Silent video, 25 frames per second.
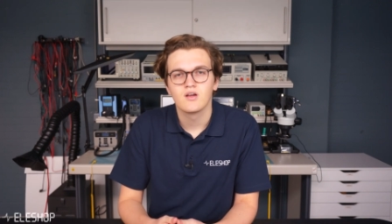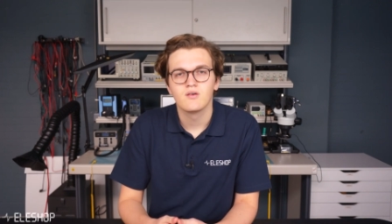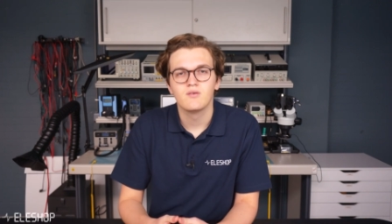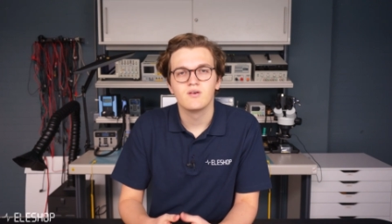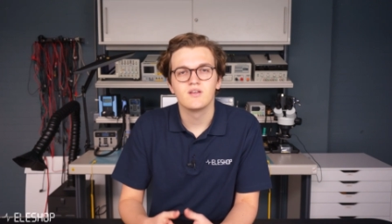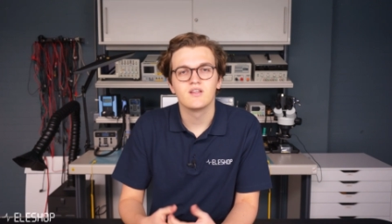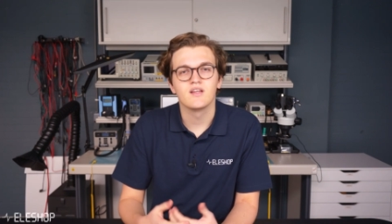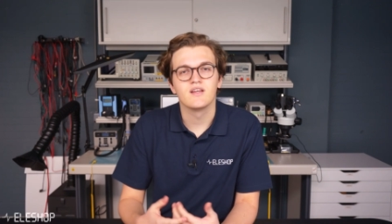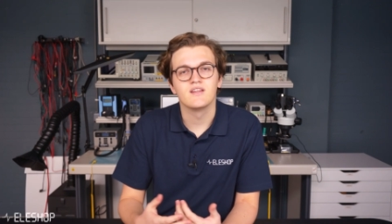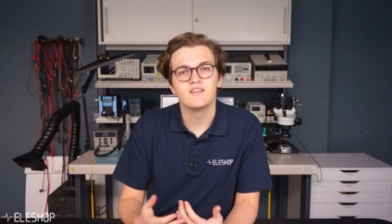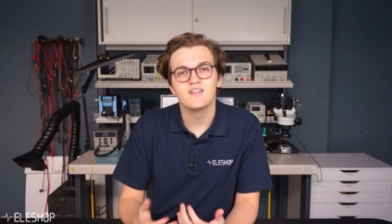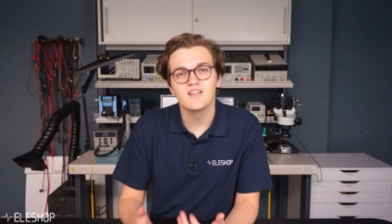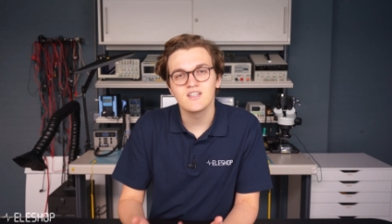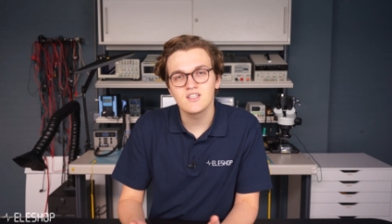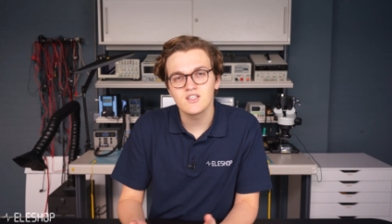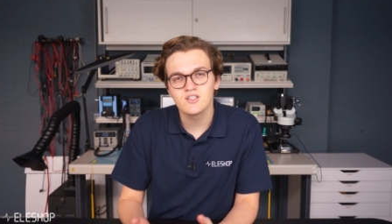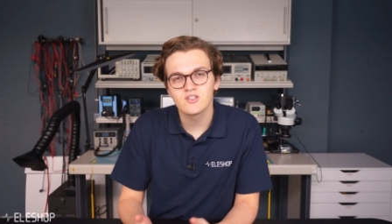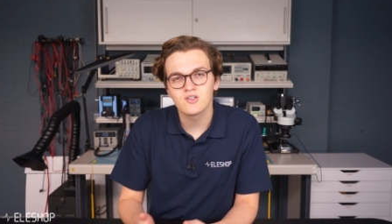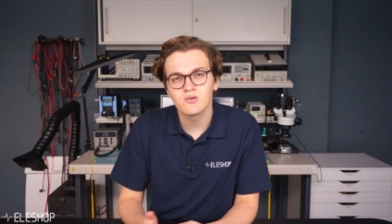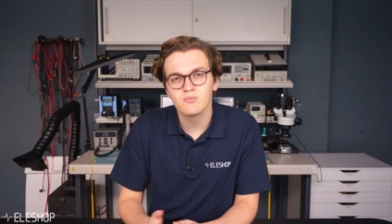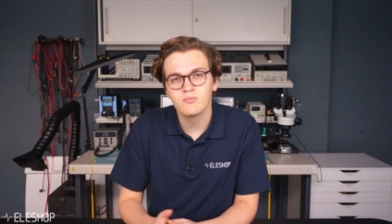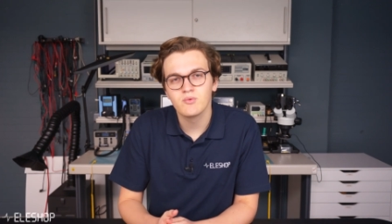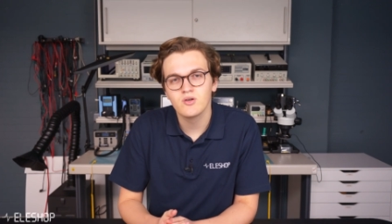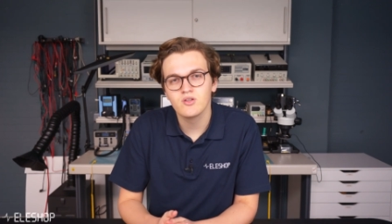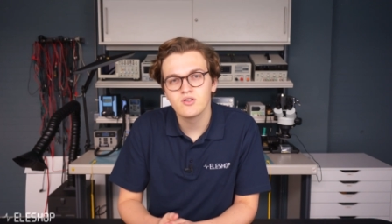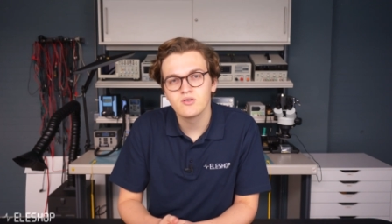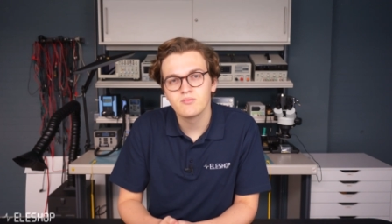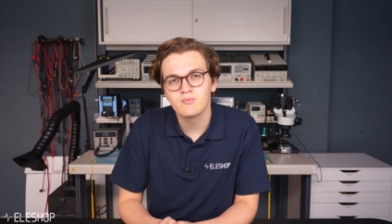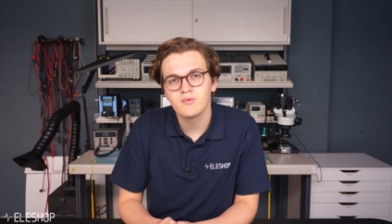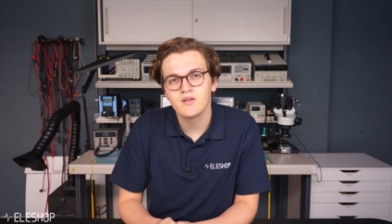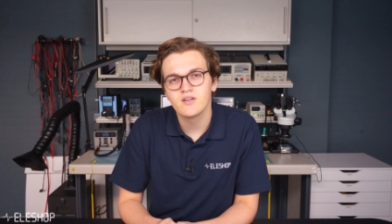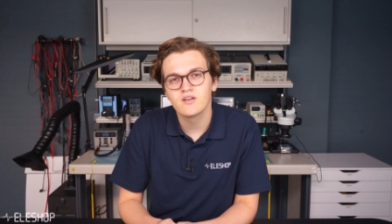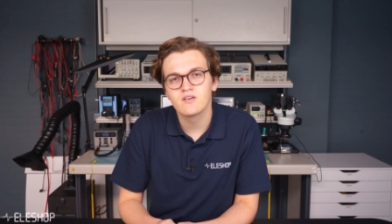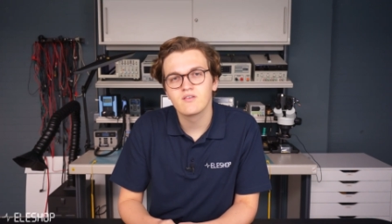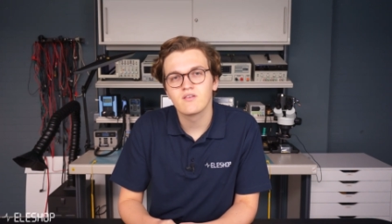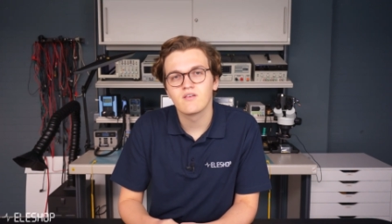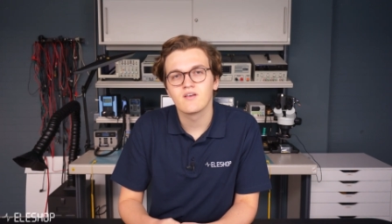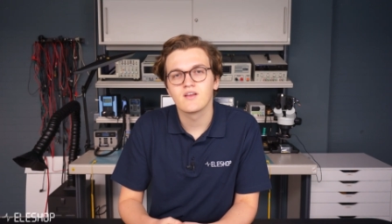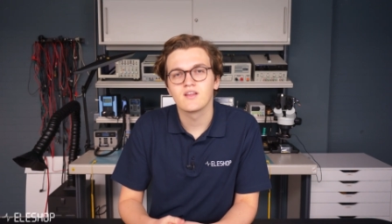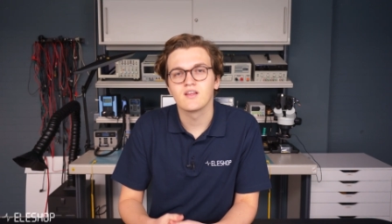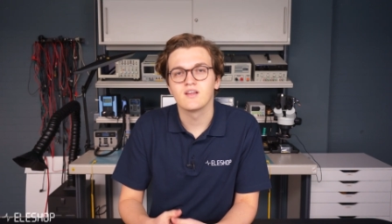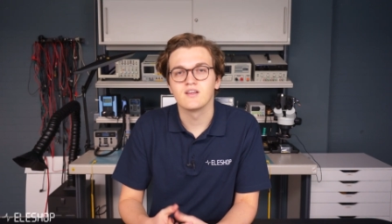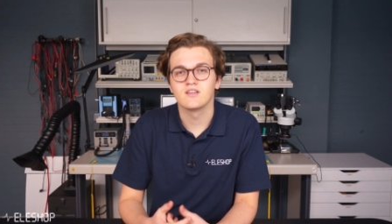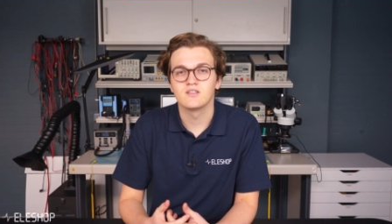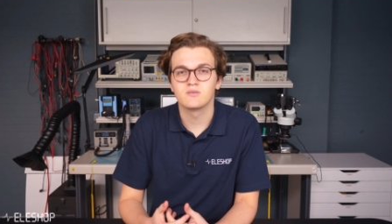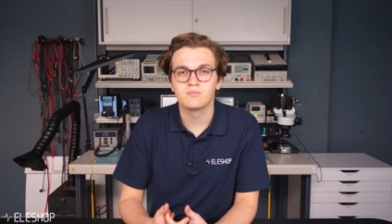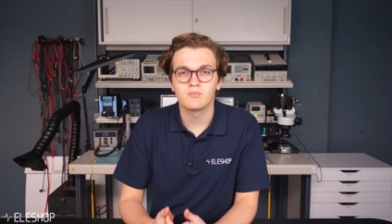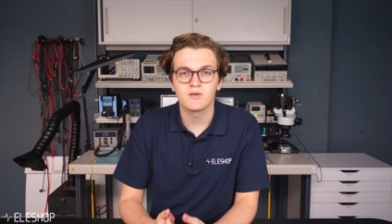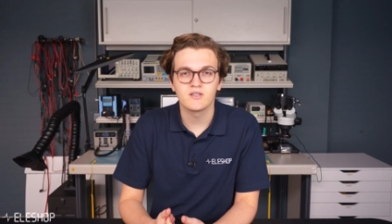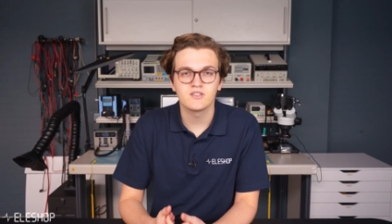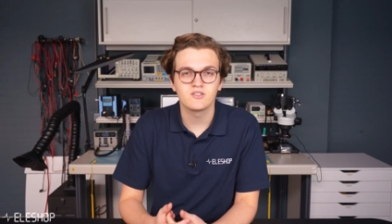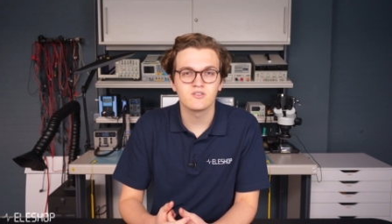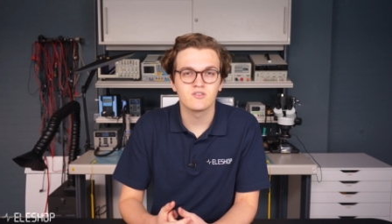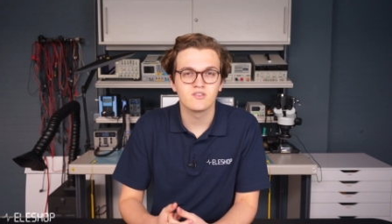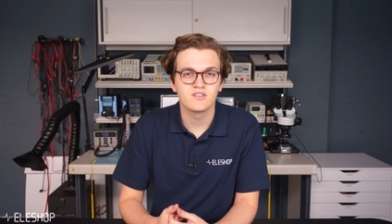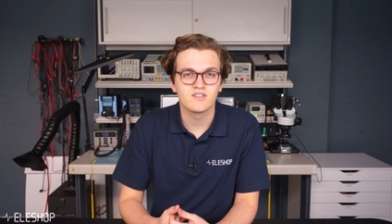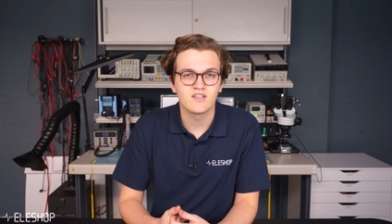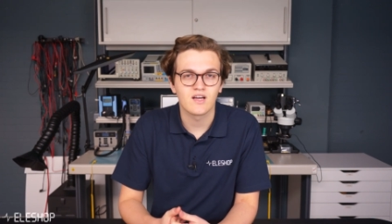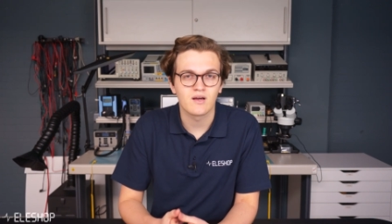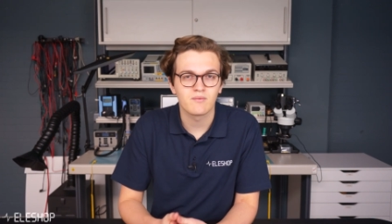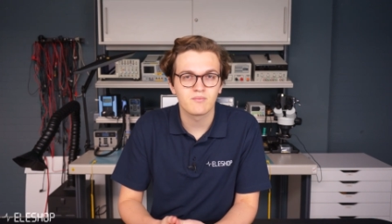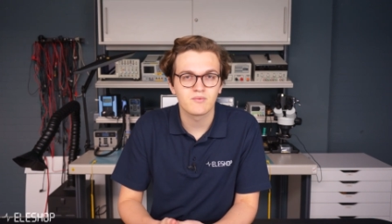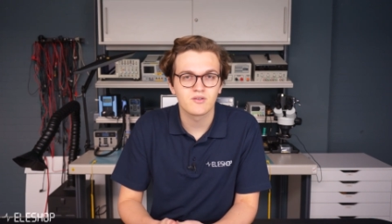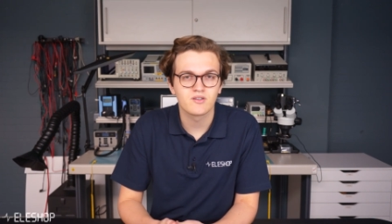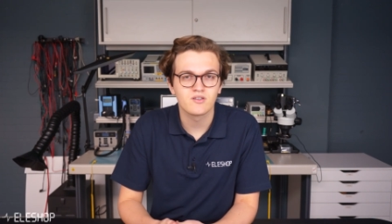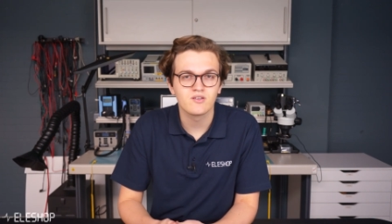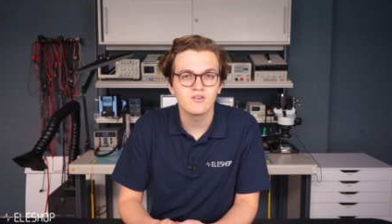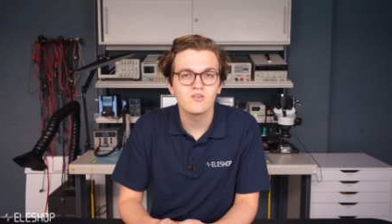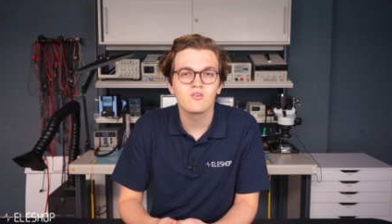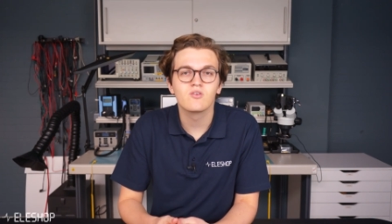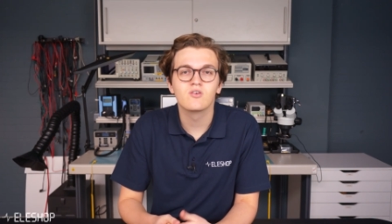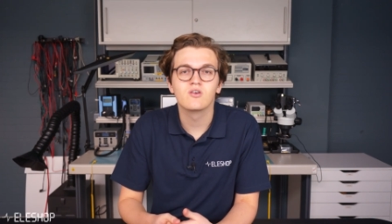With a digital multimeter with a special adapter